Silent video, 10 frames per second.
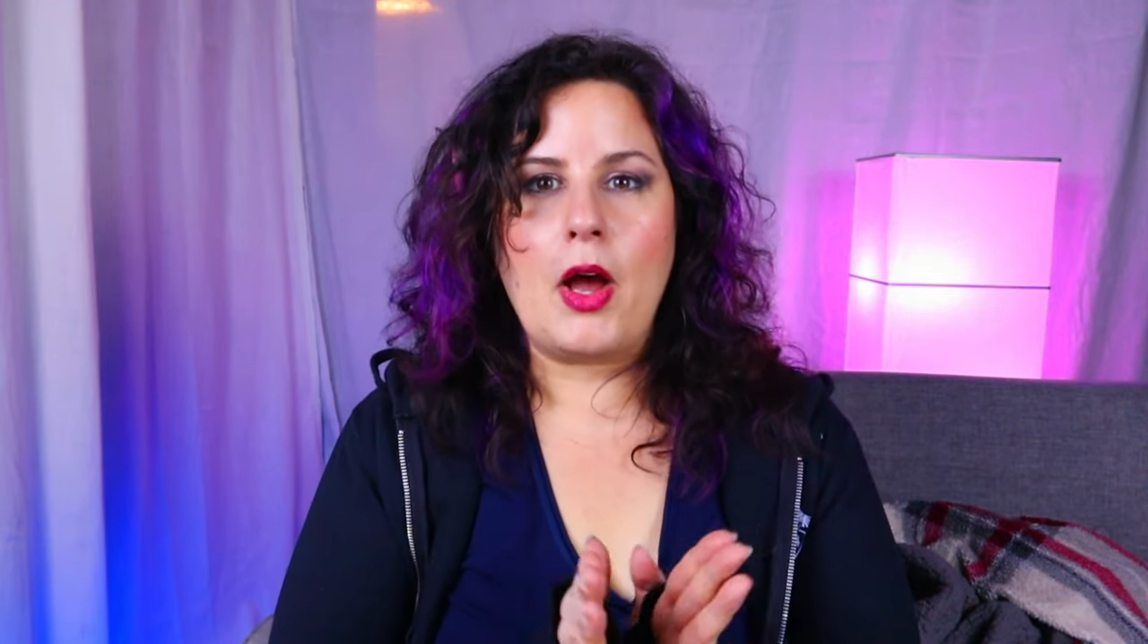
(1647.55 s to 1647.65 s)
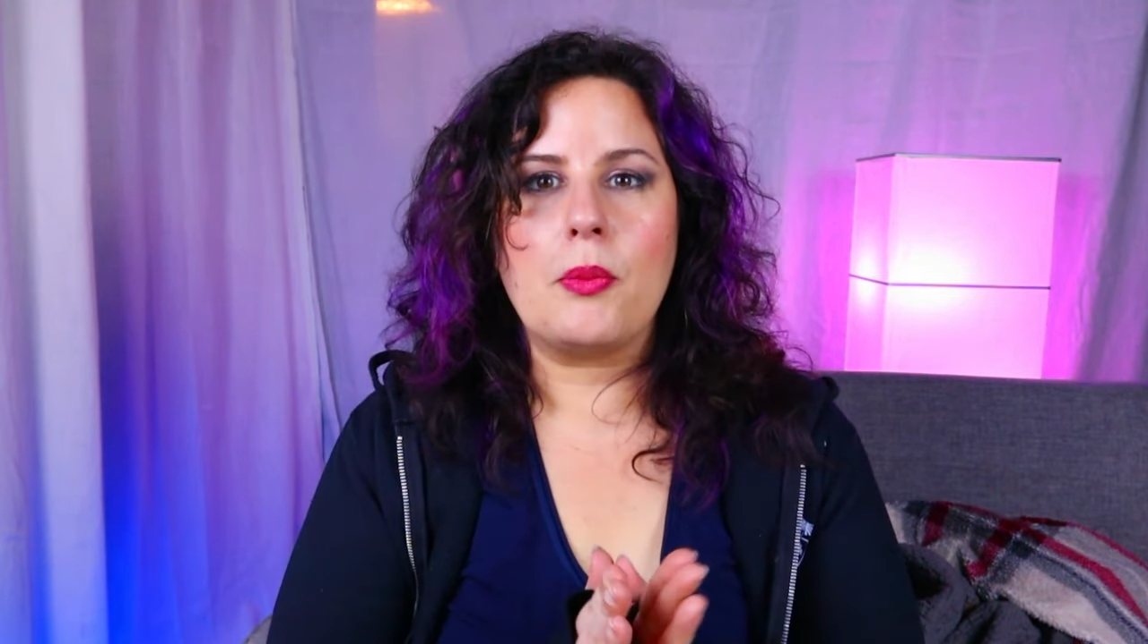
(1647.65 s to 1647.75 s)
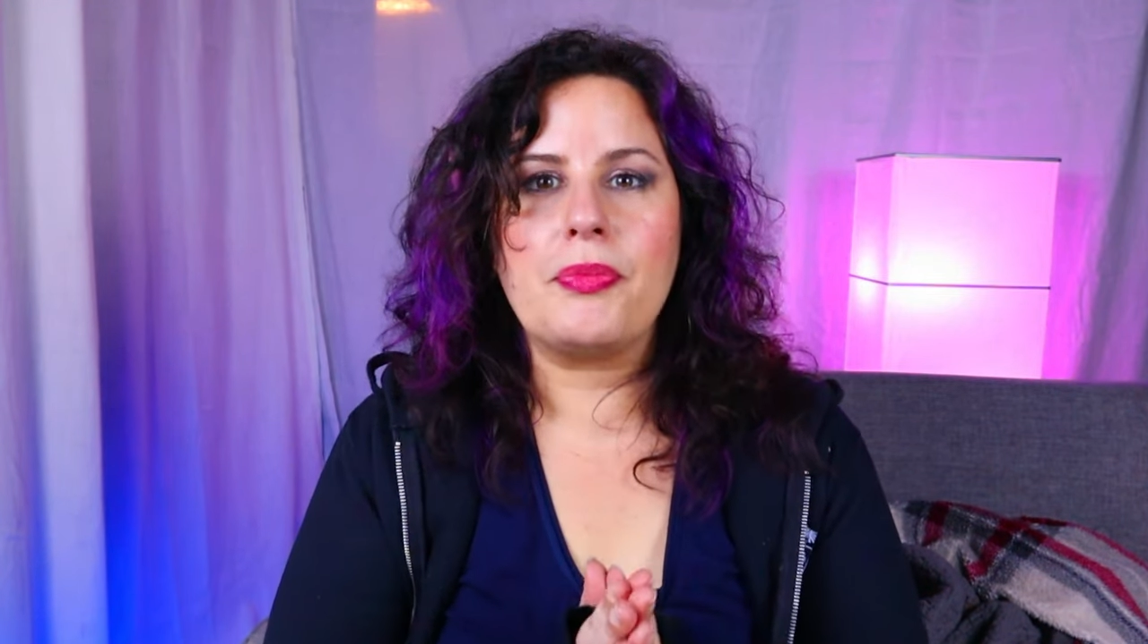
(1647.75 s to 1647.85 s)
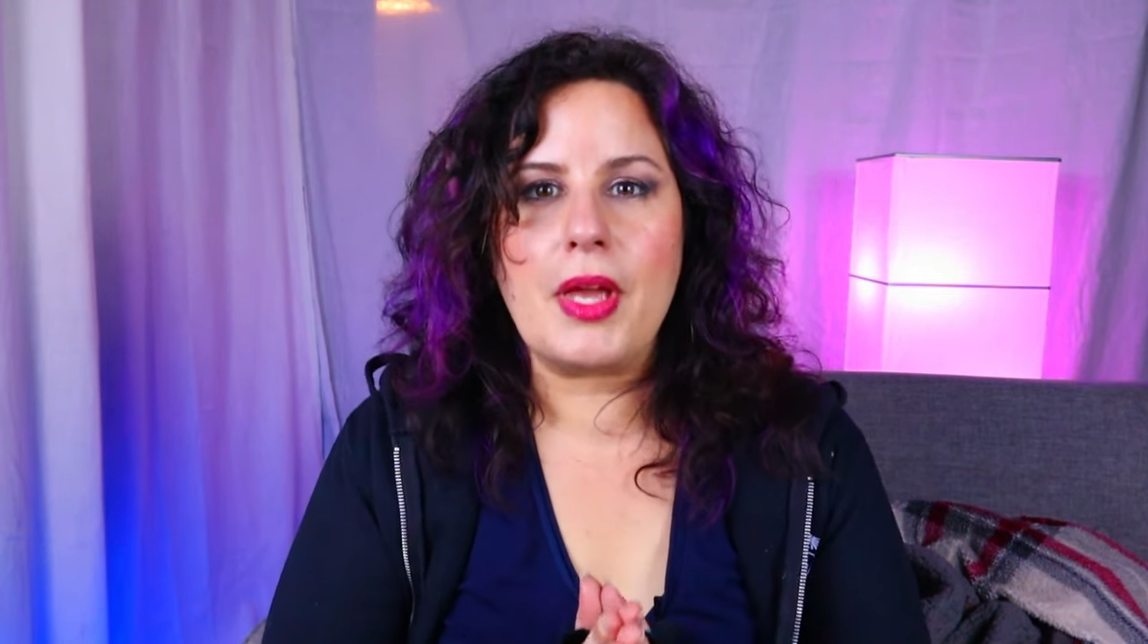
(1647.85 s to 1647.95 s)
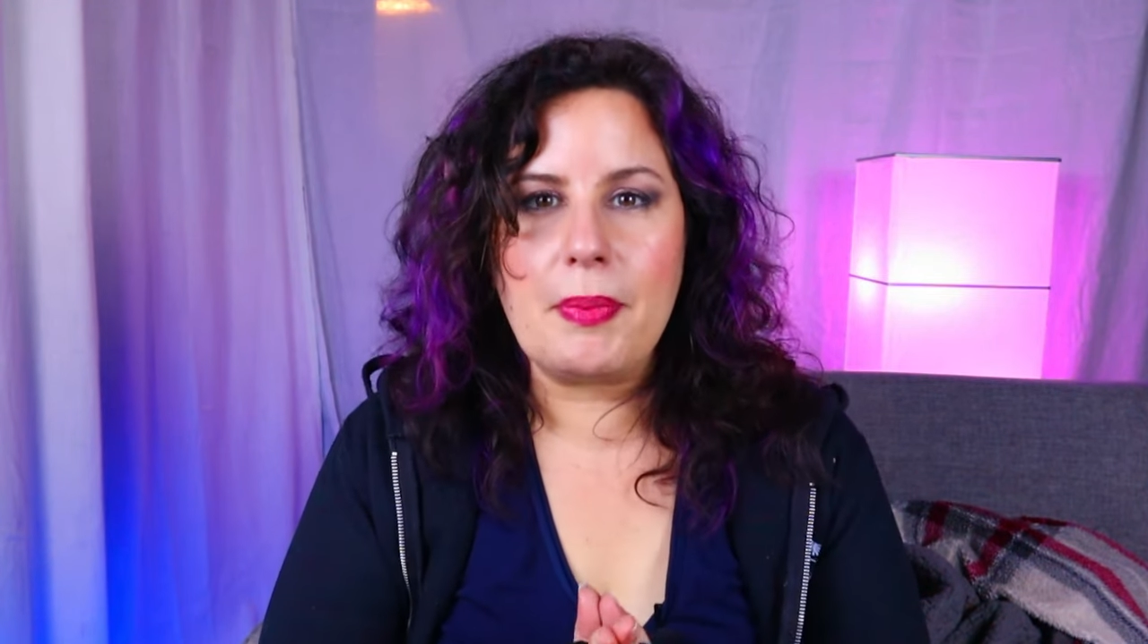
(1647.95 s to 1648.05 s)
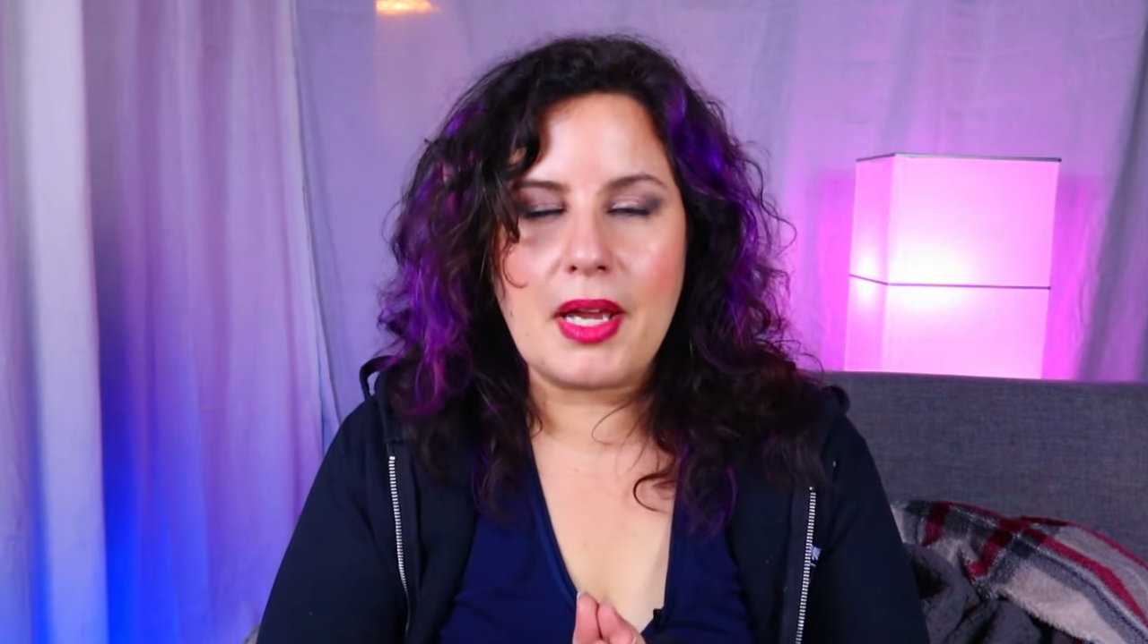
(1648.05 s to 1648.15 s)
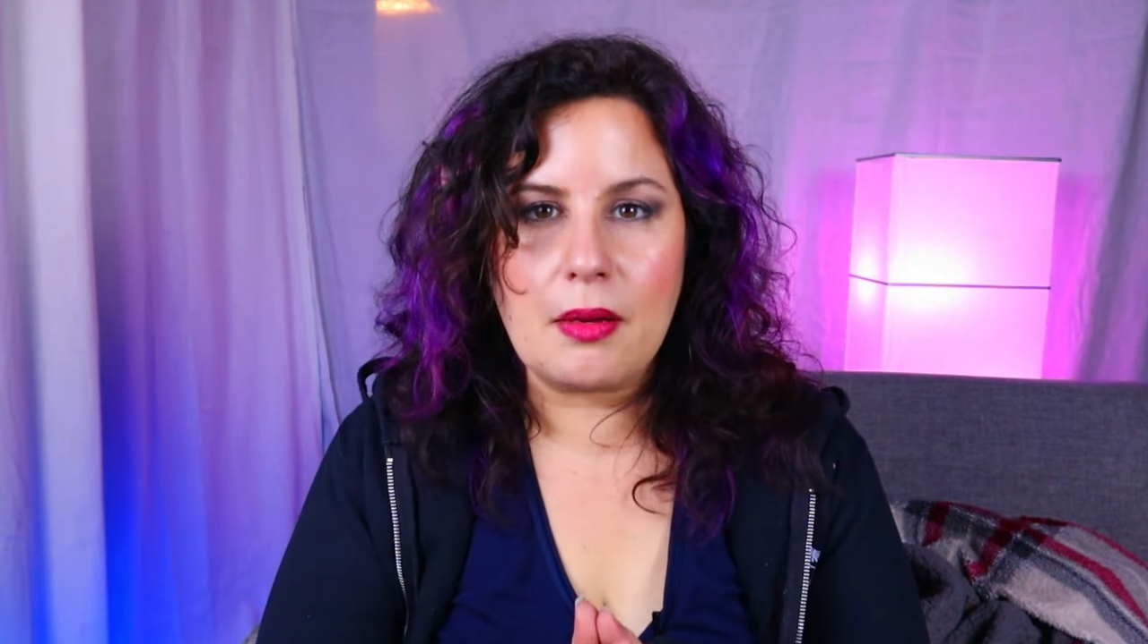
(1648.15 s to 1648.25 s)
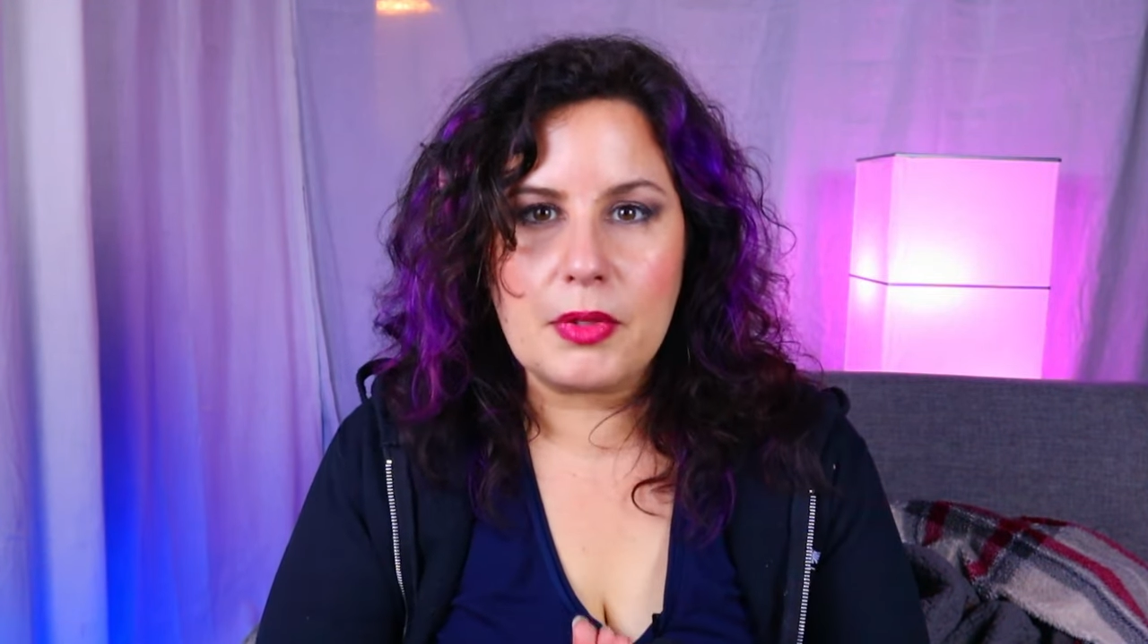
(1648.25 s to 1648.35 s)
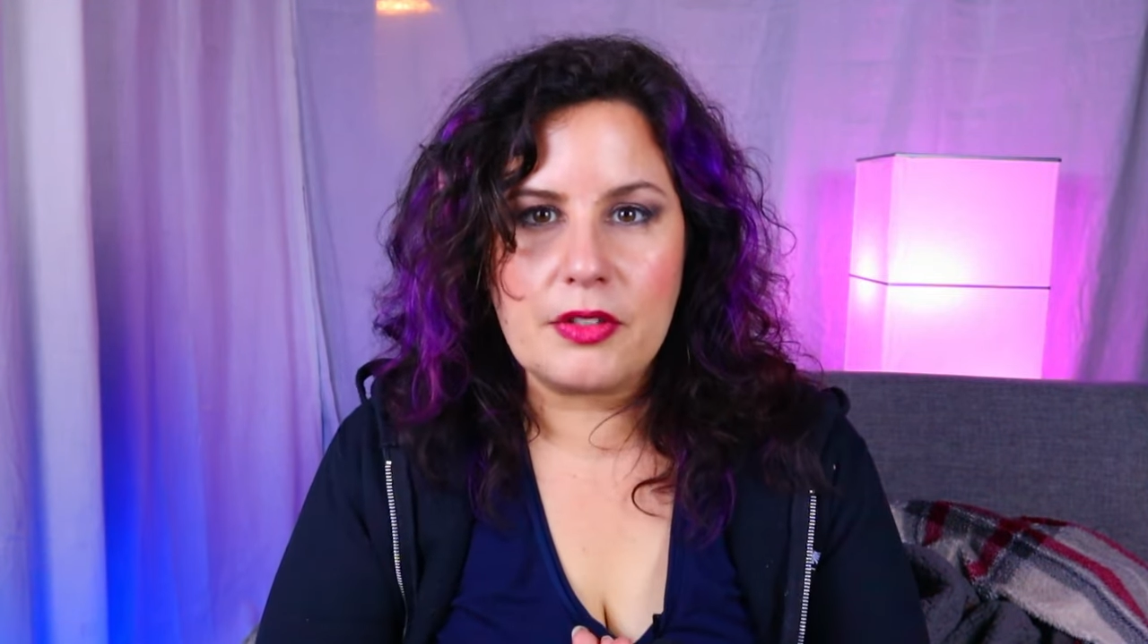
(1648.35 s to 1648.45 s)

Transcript: I hope they become